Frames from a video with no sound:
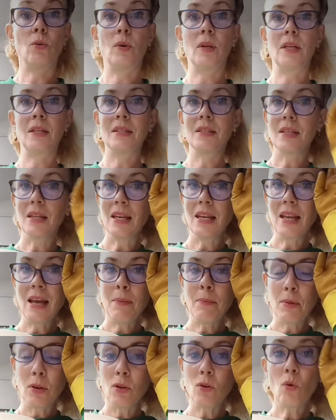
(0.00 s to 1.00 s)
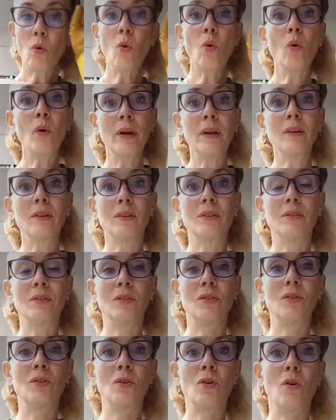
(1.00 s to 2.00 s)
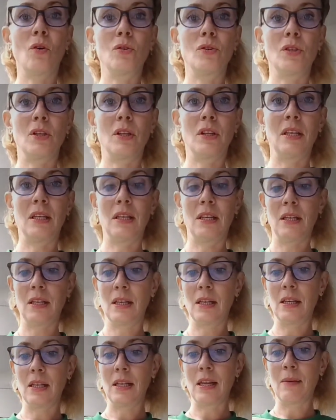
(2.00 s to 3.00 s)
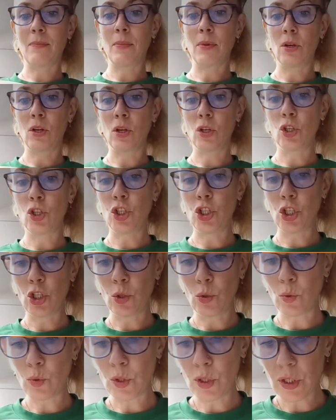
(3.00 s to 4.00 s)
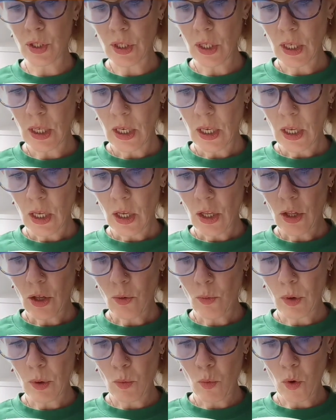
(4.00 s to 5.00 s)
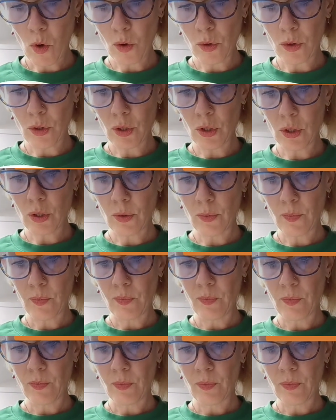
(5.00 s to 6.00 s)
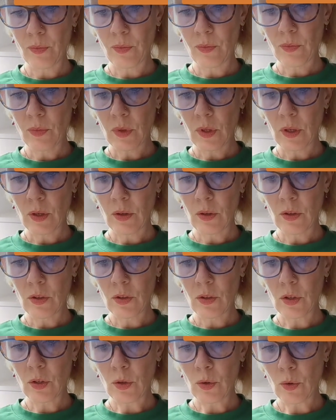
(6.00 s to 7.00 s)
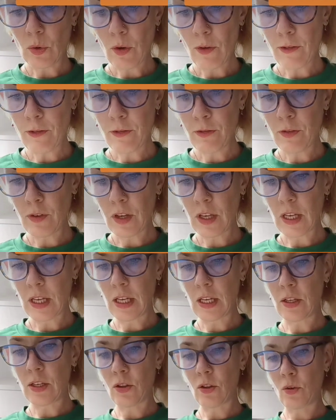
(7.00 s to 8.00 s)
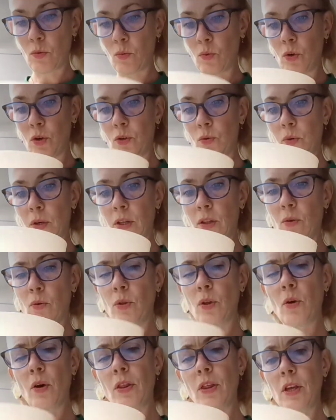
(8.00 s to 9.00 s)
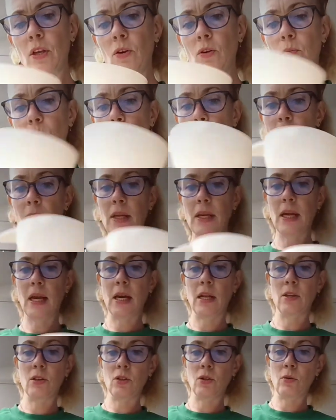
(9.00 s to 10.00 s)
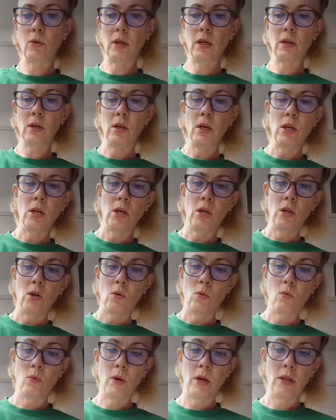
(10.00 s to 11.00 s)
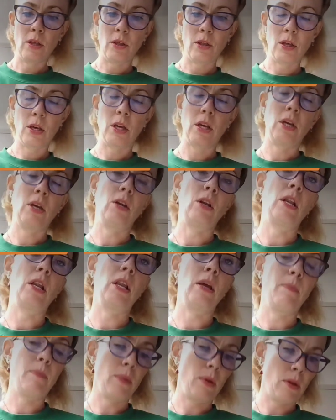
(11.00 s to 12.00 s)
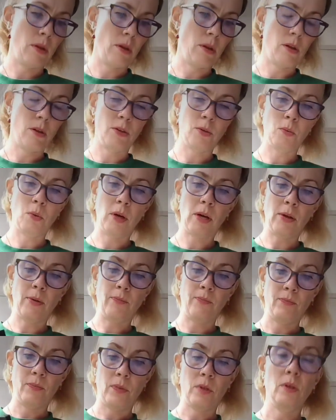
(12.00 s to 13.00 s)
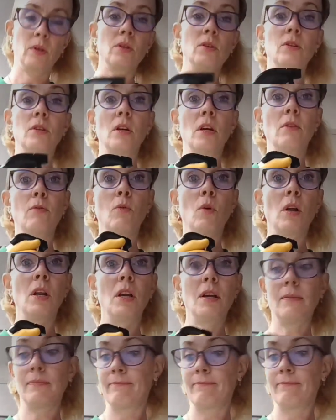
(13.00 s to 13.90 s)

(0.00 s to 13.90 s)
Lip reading: And it's the lemon oil, not the lemon juice, that we want to feed the wood with, although I think you probably can do it with a lemon as well. So et voila.